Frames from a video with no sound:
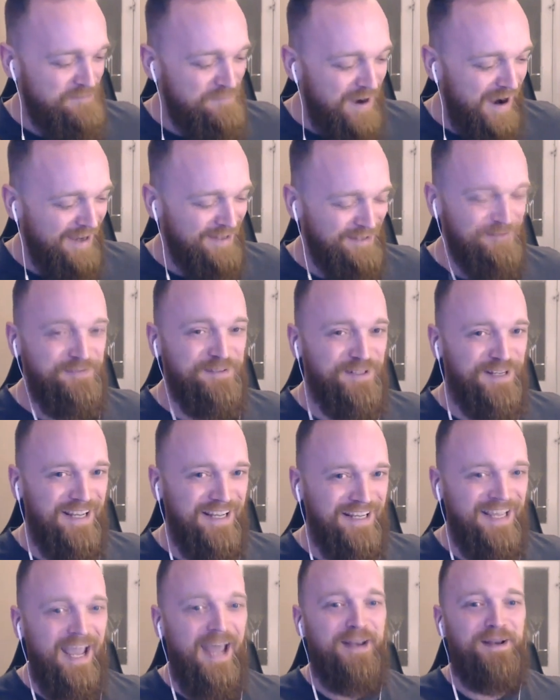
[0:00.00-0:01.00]
I might have done
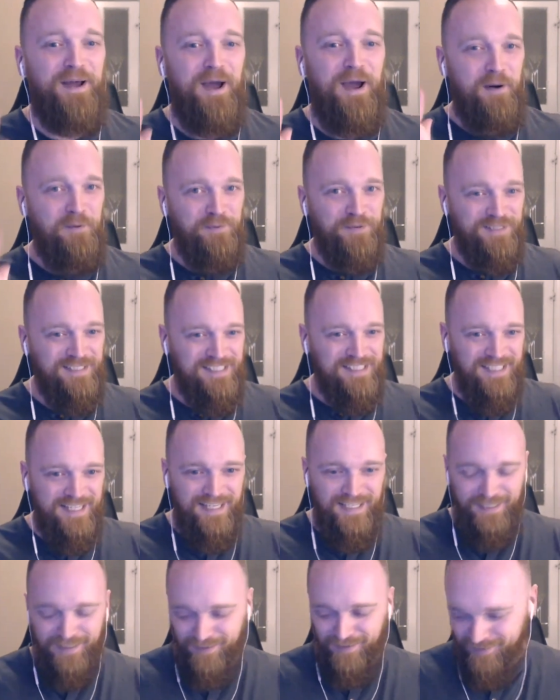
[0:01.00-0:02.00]
it again. We'll
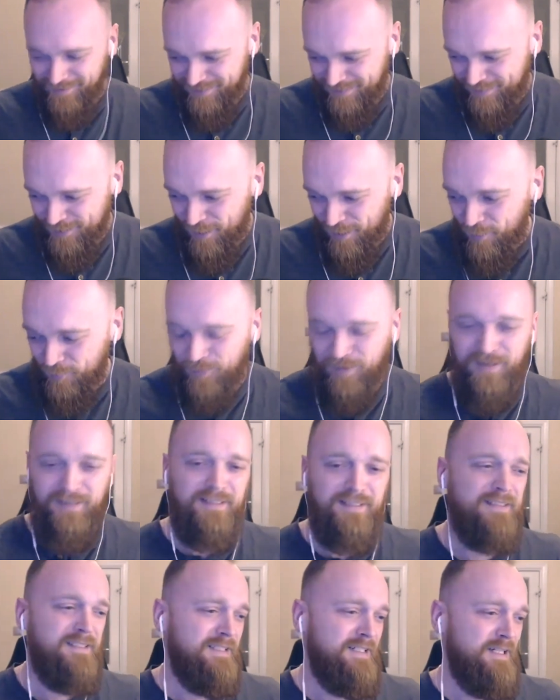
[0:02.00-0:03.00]
see. So,
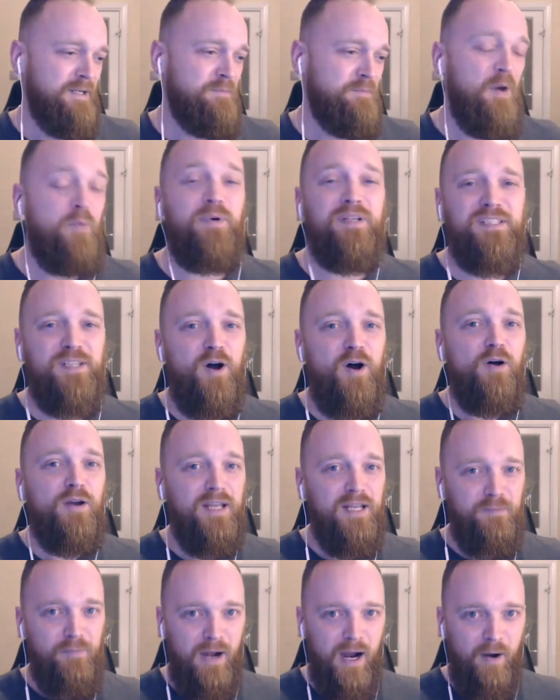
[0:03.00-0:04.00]
we're
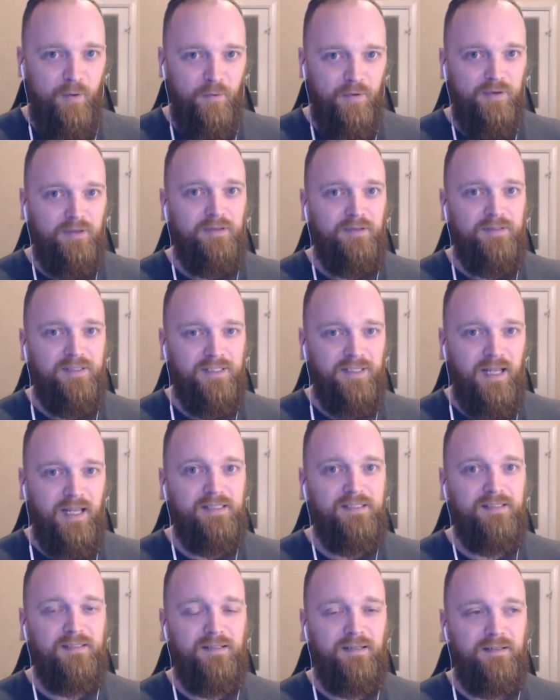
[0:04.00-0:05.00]
talking about
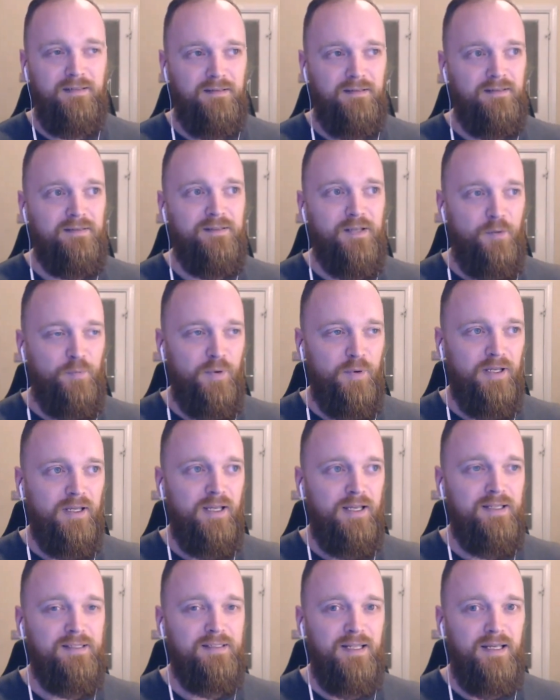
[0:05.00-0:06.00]
today's
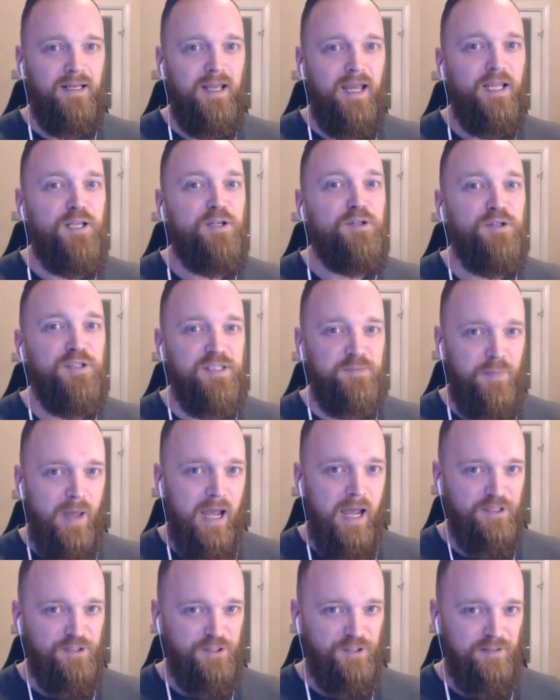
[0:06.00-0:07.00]
topic is
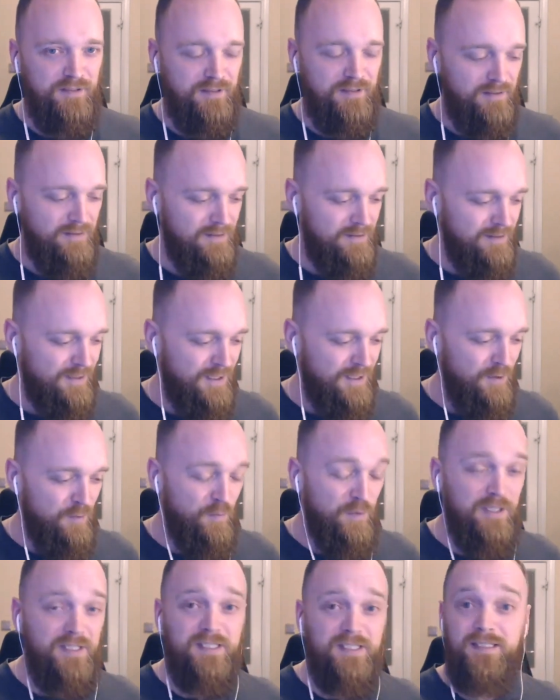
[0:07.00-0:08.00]
introspection,
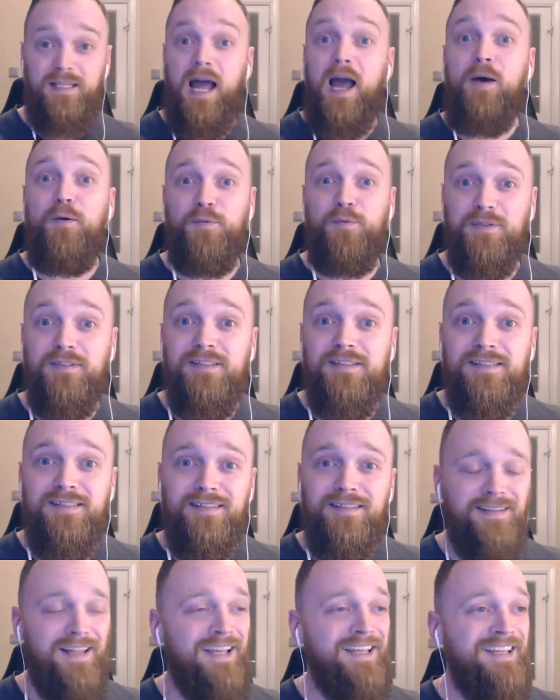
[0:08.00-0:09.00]
which
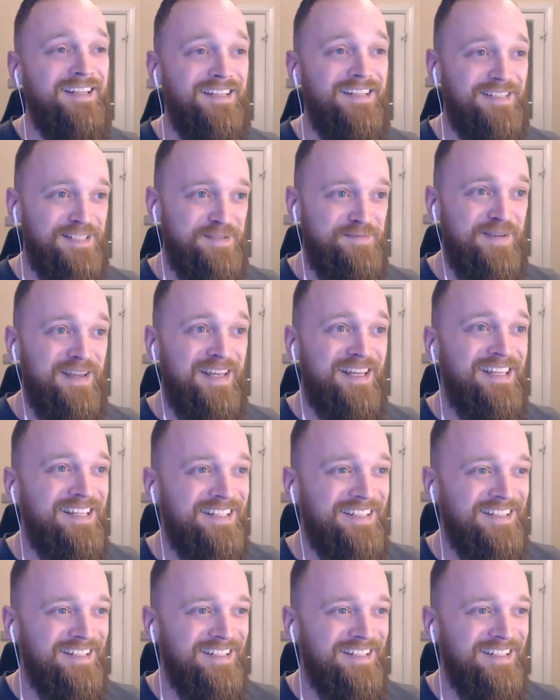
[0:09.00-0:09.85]
sounds like it did to me